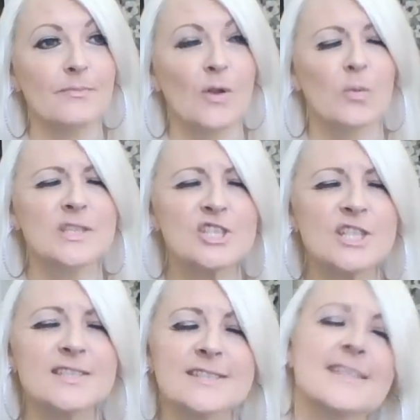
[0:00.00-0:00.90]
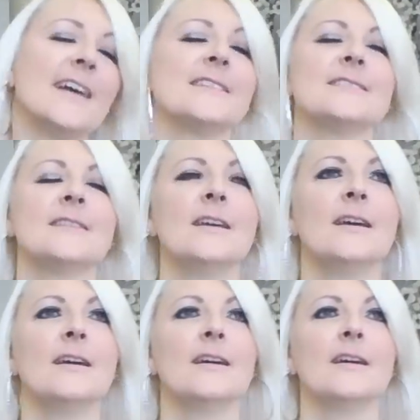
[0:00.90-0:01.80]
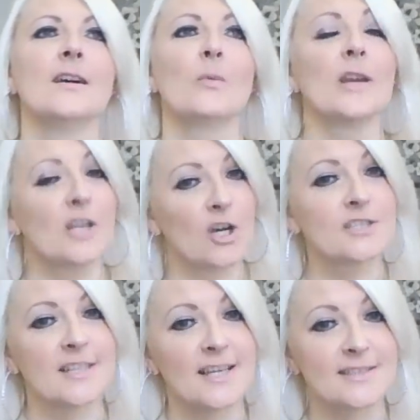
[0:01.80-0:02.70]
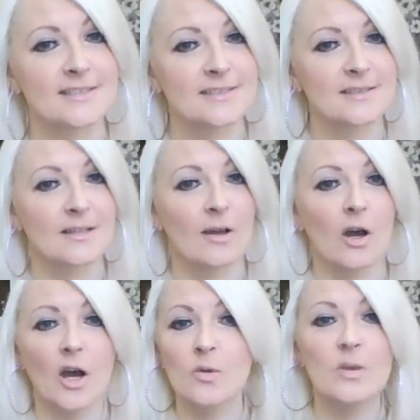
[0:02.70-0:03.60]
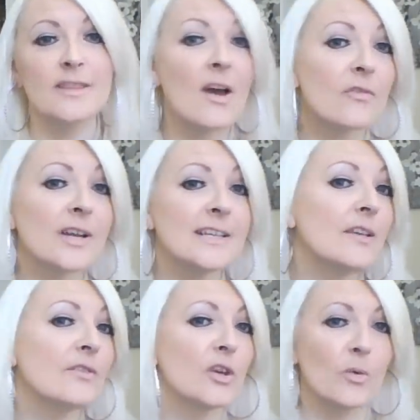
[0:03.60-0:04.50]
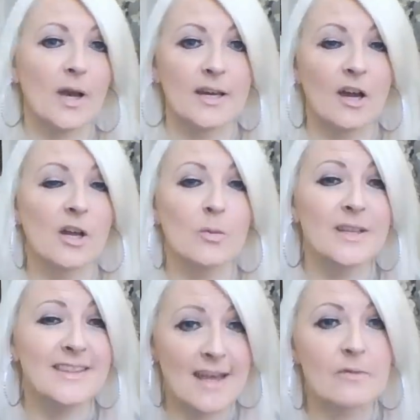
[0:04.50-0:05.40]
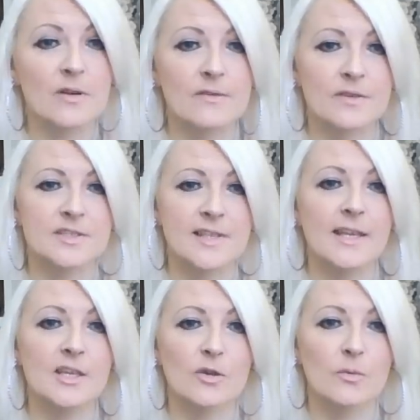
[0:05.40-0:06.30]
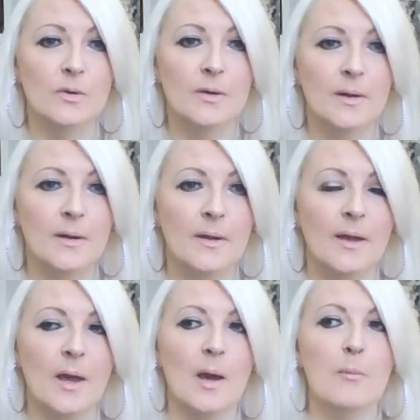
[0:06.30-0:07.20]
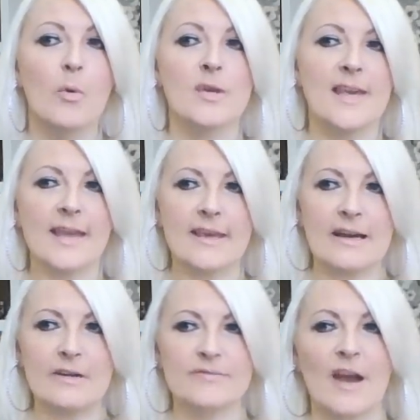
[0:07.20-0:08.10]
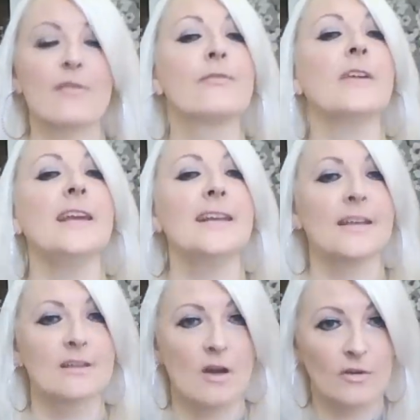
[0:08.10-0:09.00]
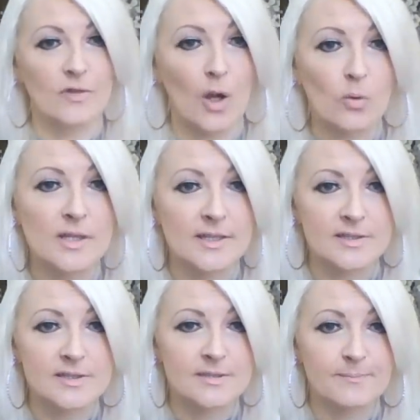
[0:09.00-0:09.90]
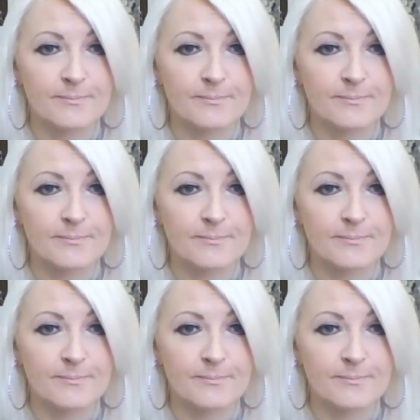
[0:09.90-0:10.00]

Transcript: When Jesus says, when God says, I will never leave you and I will never forsake you. But yet you have that feeling of loneliness.